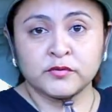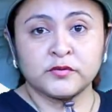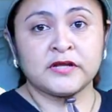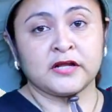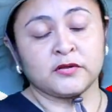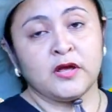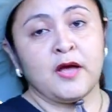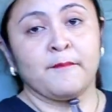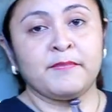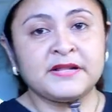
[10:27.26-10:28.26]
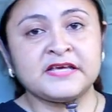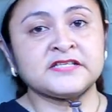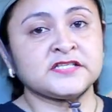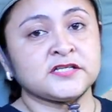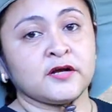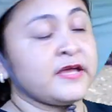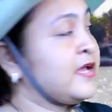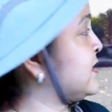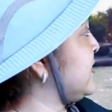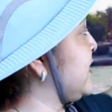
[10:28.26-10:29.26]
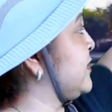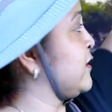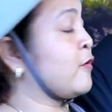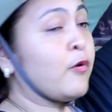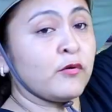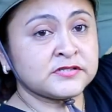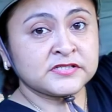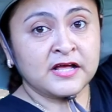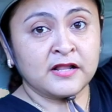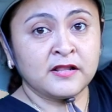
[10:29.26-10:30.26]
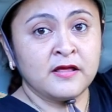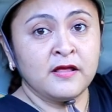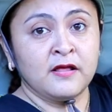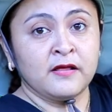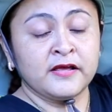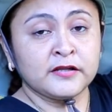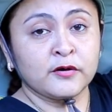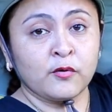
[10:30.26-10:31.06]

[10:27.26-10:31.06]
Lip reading: you that Belize is located in the coastal in the